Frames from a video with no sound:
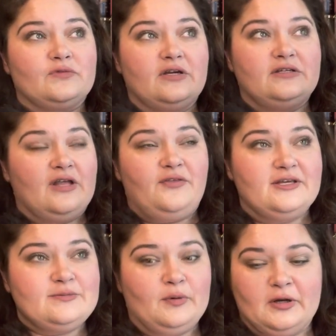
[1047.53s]

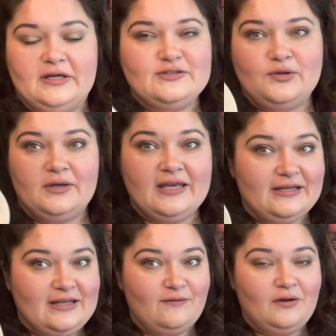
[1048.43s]
nothing's burning. So
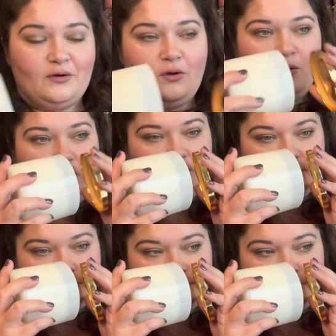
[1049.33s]
again, even on cold,